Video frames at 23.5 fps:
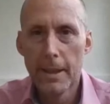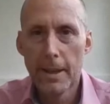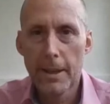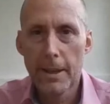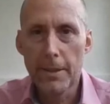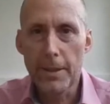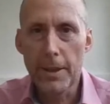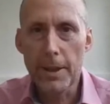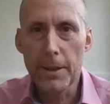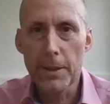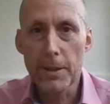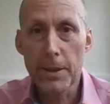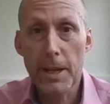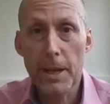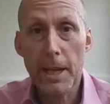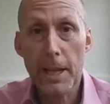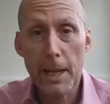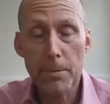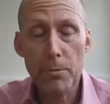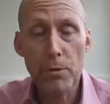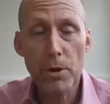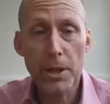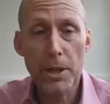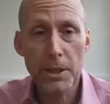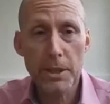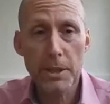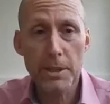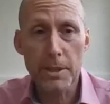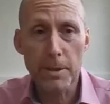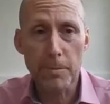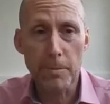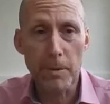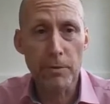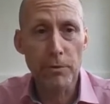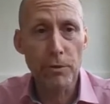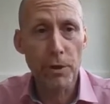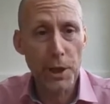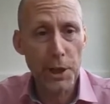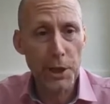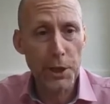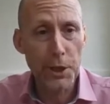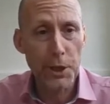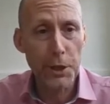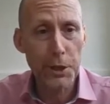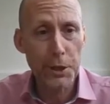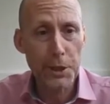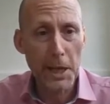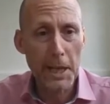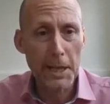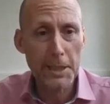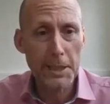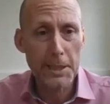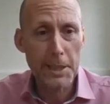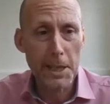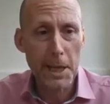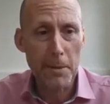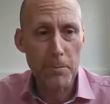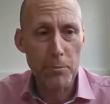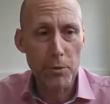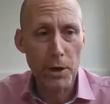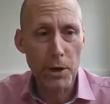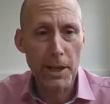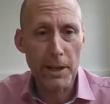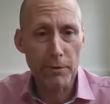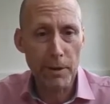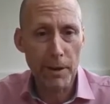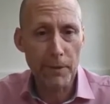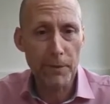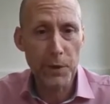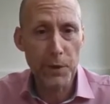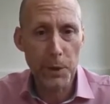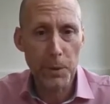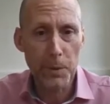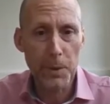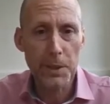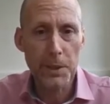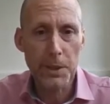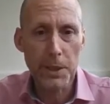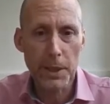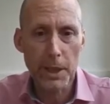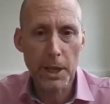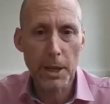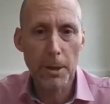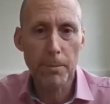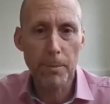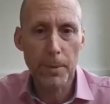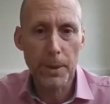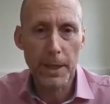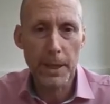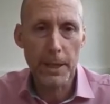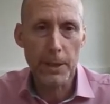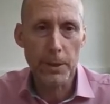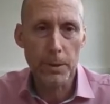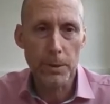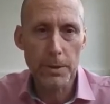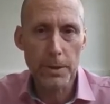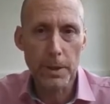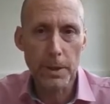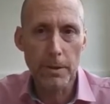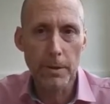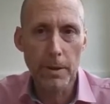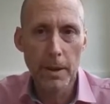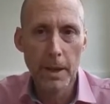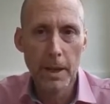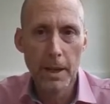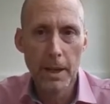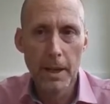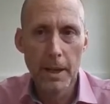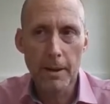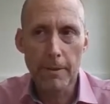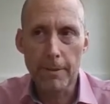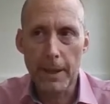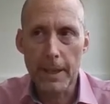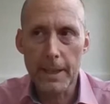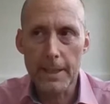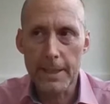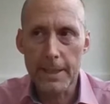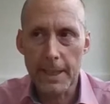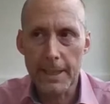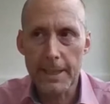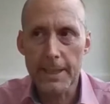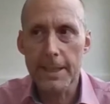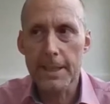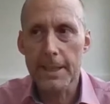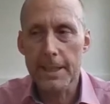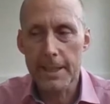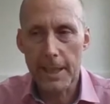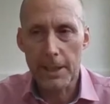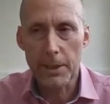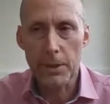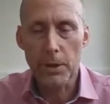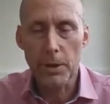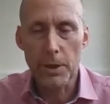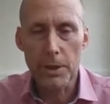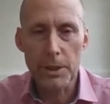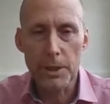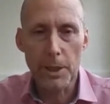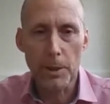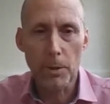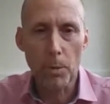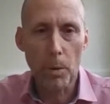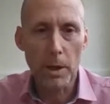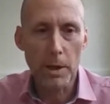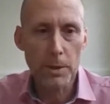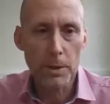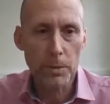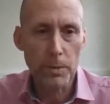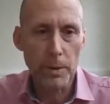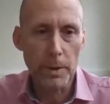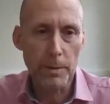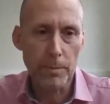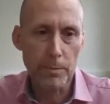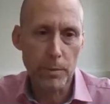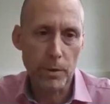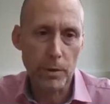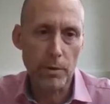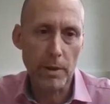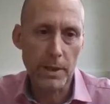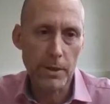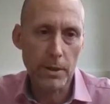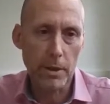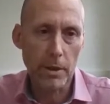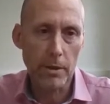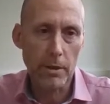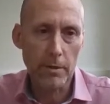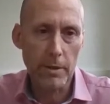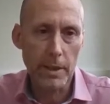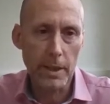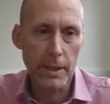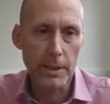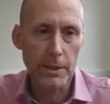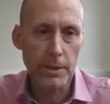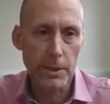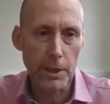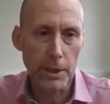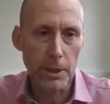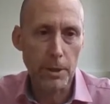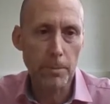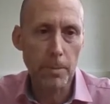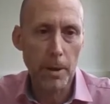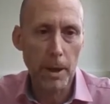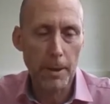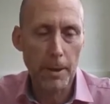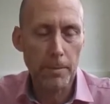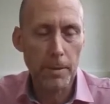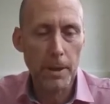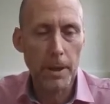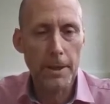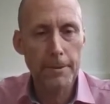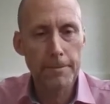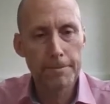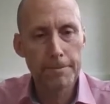The collaborations have been really good at bringing revenue into the company and also validating the technology whilst we progress our internal pipeline.